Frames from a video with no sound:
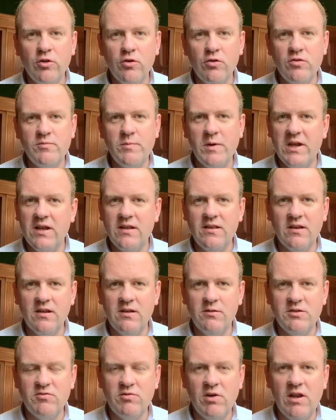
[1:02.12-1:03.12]
news, but I thought
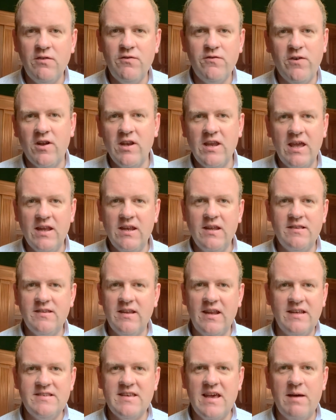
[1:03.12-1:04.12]
it was really funny and it's
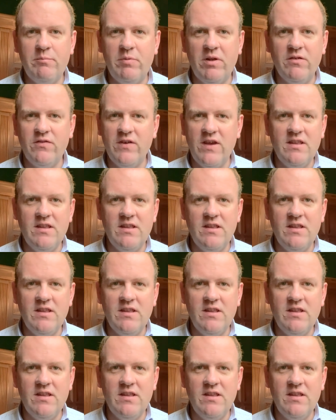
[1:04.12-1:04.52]
an example of